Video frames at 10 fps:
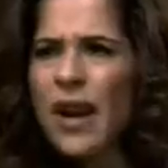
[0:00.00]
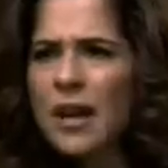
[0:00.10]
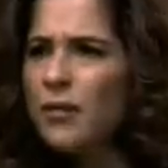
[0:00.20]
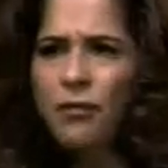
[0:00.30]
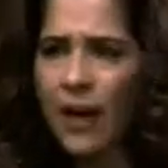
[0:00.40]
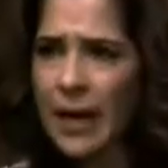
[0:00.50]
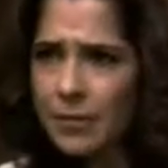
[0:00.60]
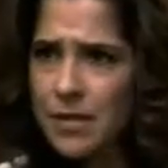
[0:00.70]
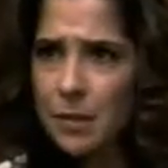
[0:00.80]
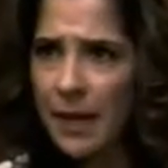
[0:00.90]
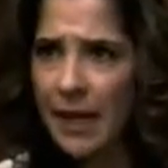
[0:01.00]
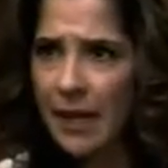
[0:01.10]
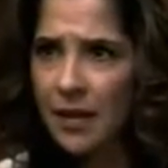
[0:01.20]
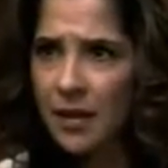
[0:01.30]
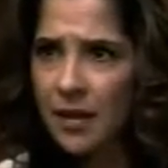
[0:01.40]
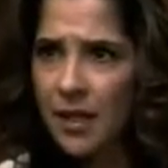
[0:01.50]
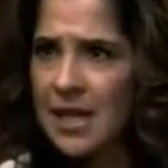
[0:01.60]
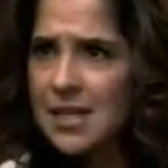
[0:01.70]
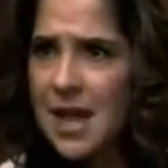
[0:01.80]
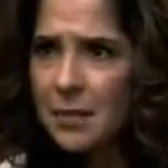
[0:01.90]
No, Rick framed me.
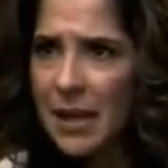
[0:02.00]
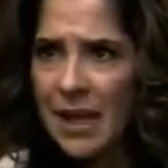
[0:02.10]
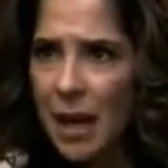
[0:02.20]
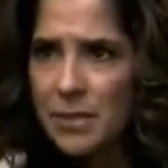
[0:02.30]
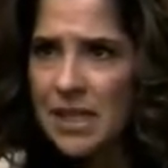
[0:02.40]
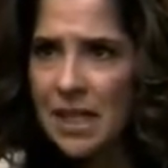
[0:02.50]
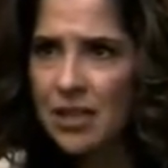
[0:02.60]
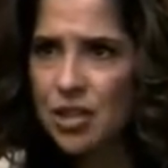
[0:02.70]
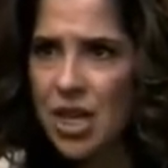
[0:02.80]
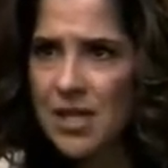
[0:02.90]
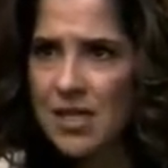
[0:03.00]
He set me up to get to